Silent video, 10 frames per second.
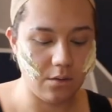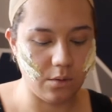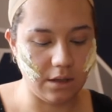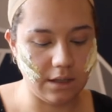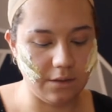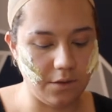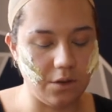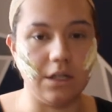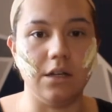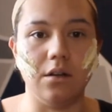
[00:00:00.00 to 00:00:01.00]
Well, if you
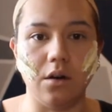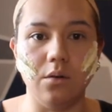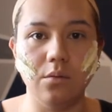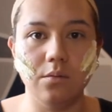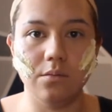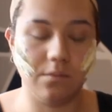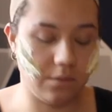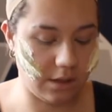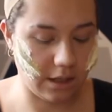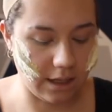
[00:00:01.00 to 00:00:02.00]
didn't know,
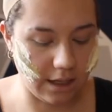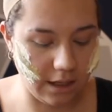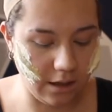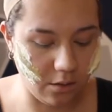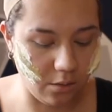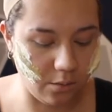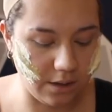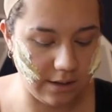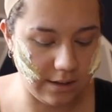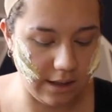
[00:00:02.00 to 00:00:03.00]
I
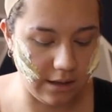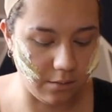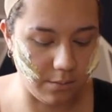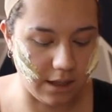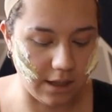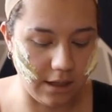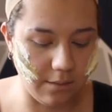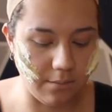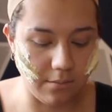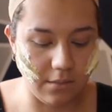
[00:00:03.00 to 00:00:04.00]
always seal my
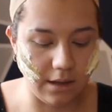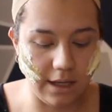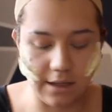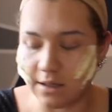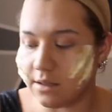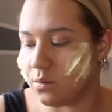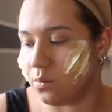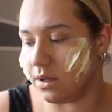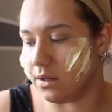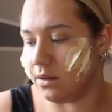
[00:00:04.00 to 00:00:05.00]
latex
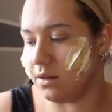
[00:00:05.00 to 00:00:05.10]
with